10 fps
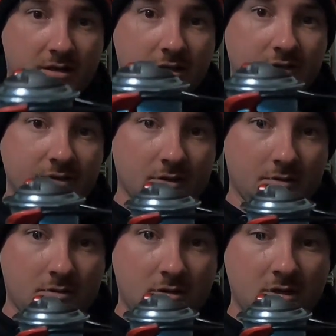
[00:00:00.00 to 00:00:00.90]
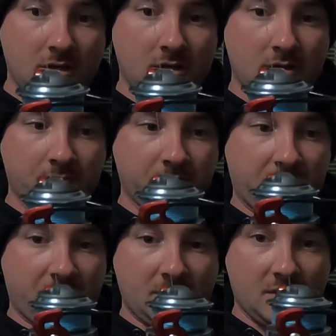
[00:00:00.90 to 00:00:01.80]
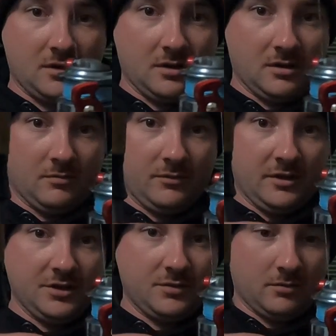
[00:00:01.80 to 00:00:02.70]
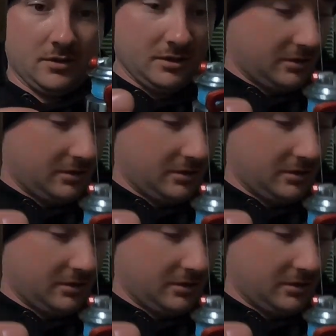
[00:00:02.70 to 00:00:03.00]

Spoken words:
And so this one